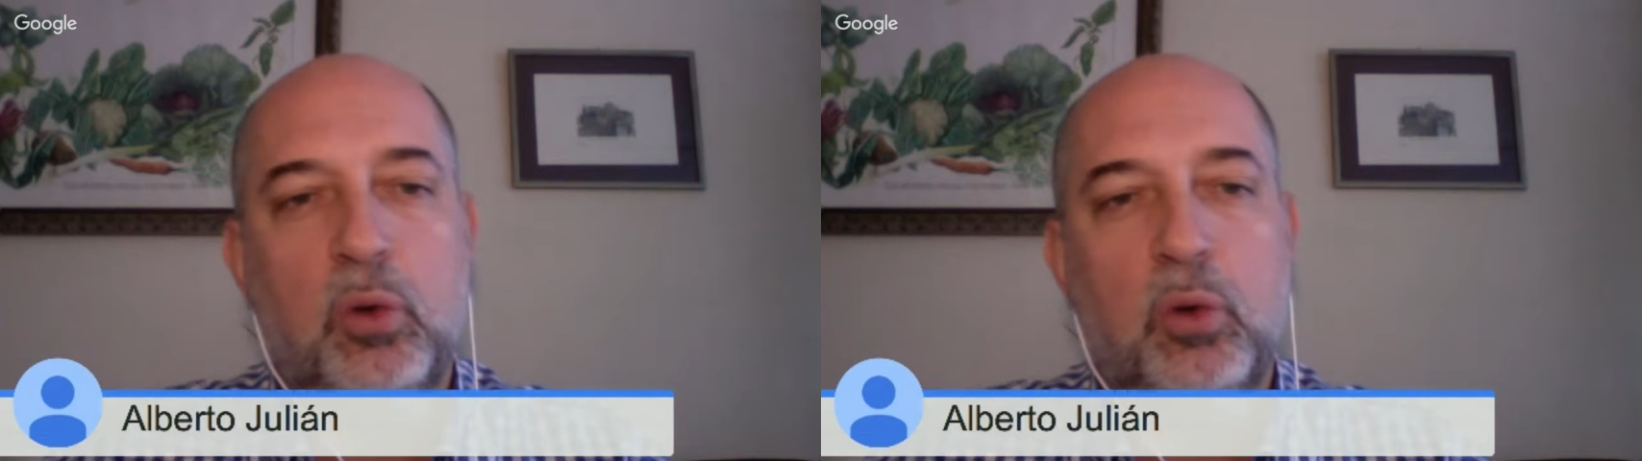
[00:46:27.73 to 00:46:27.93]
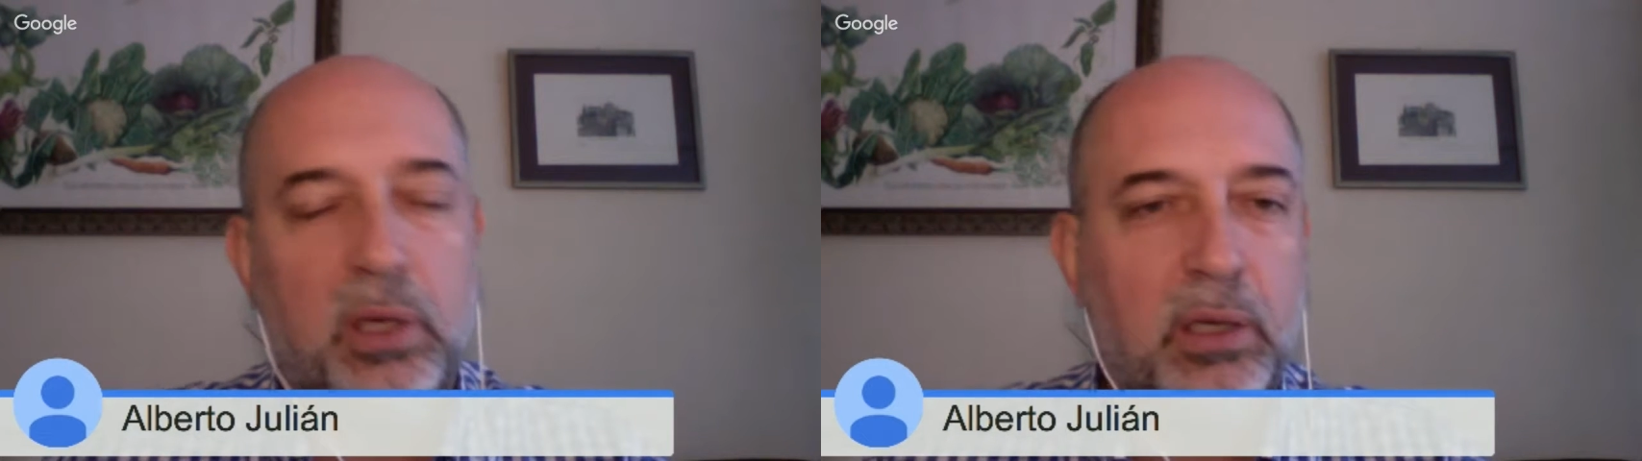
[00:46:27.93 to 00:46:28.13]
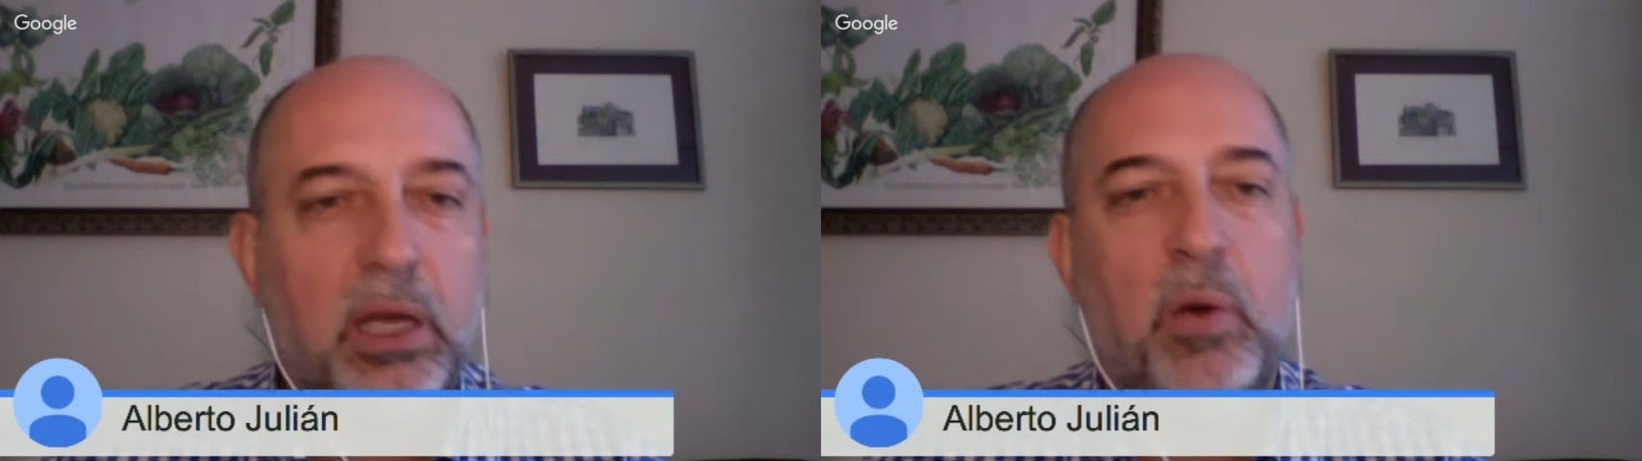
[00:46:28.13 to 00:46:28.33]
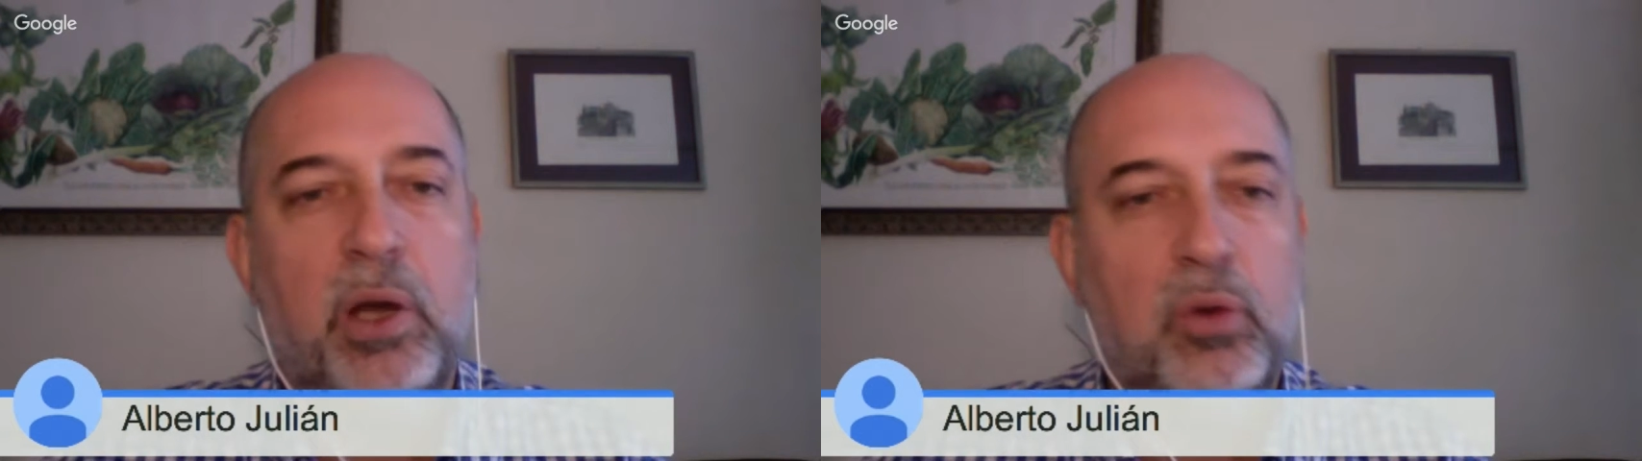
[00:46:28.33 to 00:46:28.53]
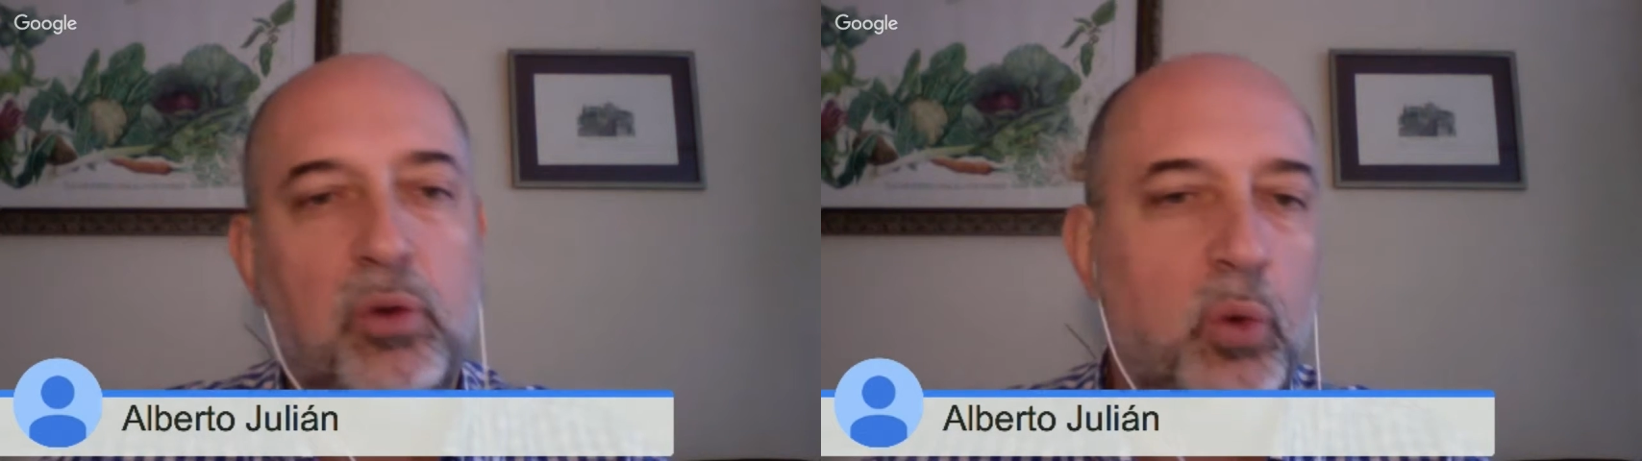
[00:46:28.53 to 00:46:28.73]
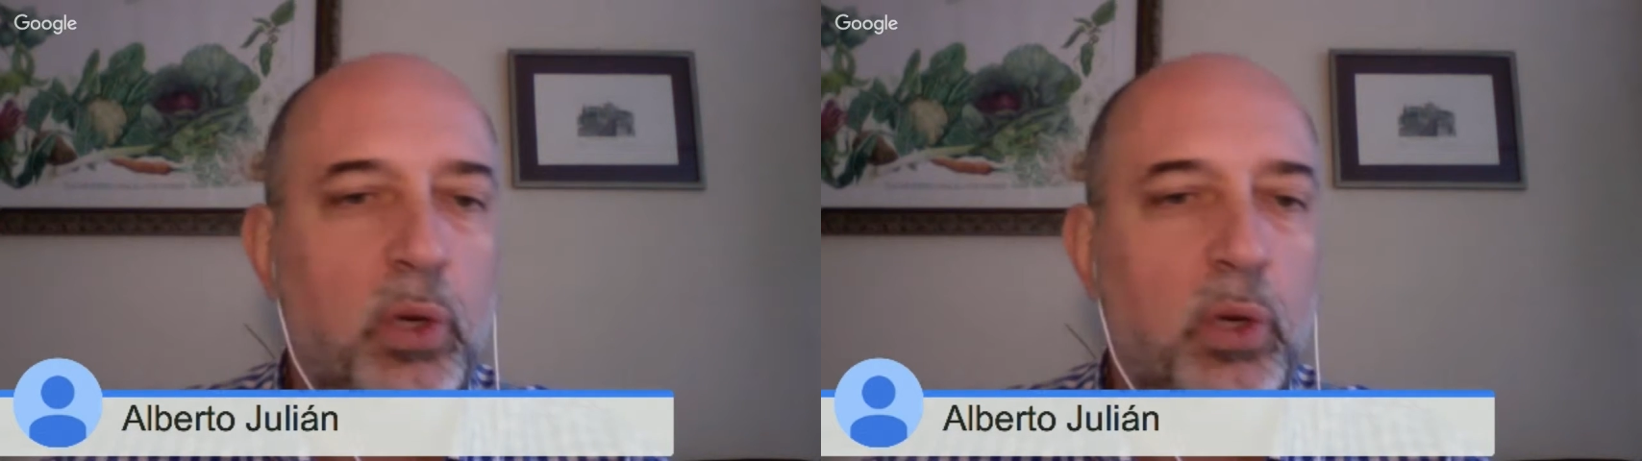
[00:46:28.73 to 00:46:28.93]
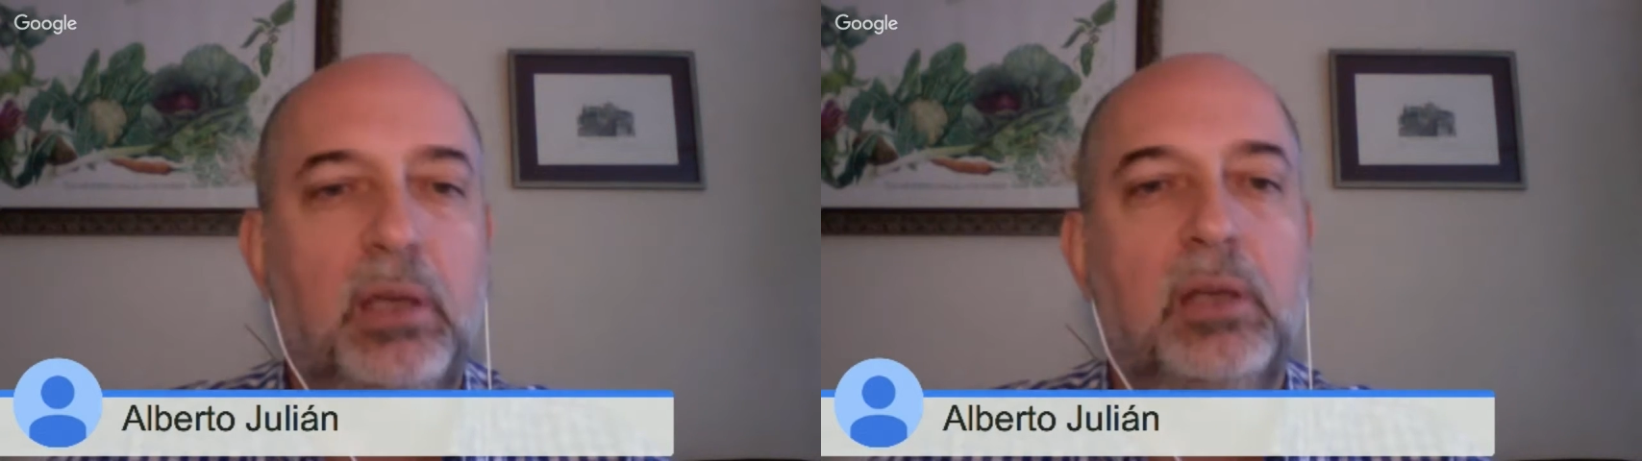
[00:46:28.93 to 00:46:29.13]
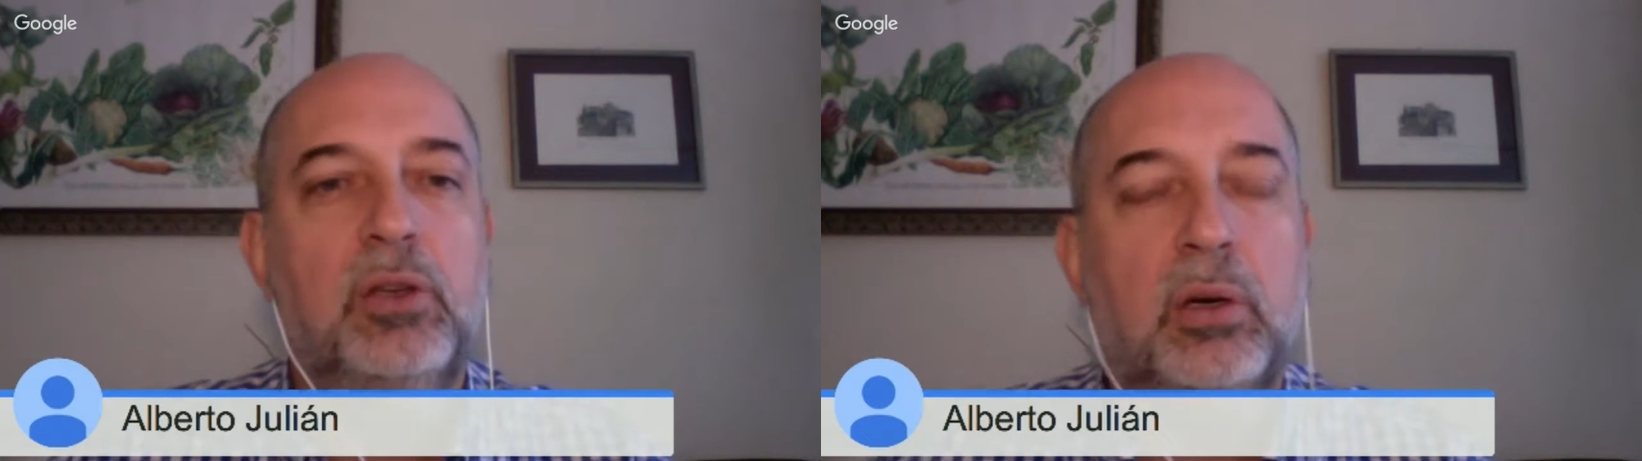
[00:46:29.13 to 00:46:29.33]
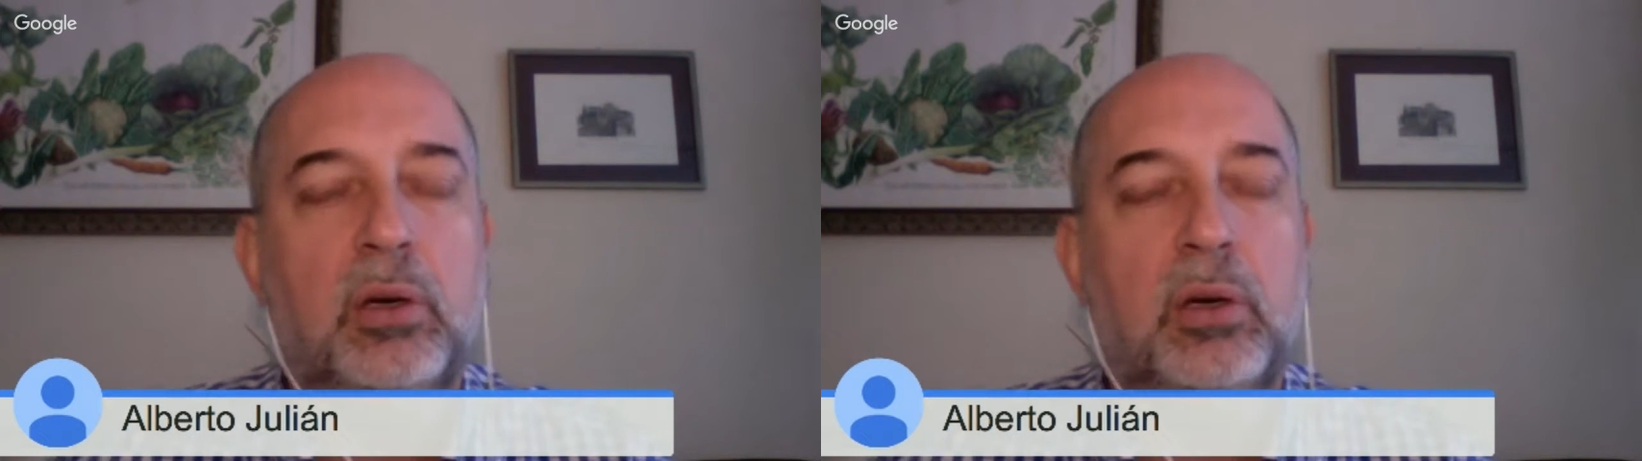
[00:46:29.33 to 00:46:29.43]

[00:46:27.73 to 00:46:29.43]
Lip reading: how are you doing in your